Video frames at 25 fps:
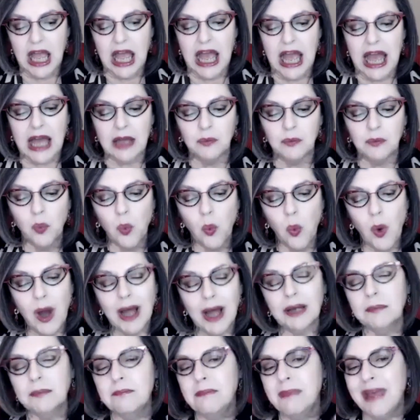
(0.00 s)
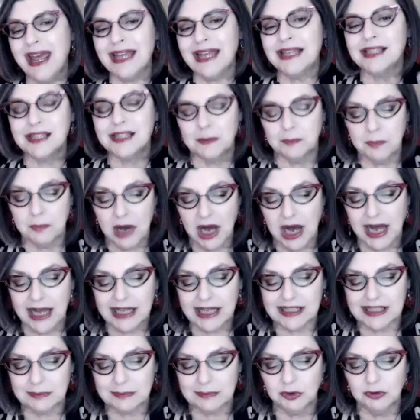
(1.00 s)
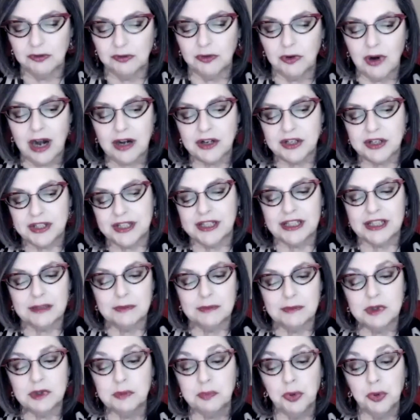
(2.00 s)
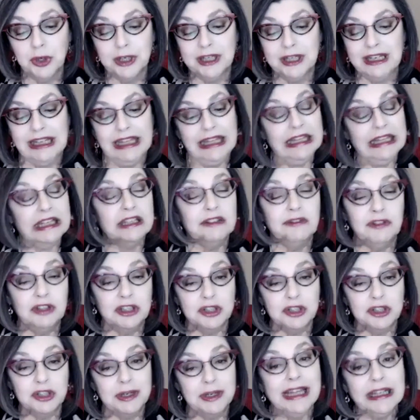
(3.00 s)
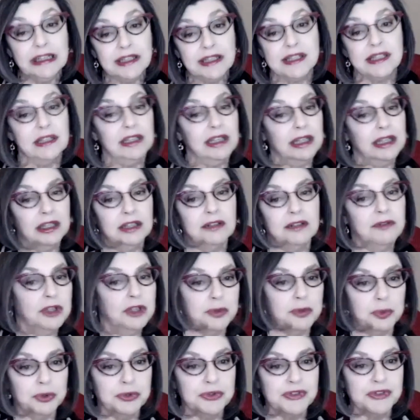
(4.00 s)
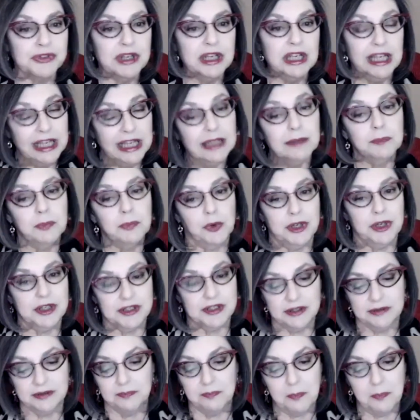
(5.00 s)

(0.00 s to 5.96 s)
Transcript: And what makes it possible for our system to put innocent individuals in prison?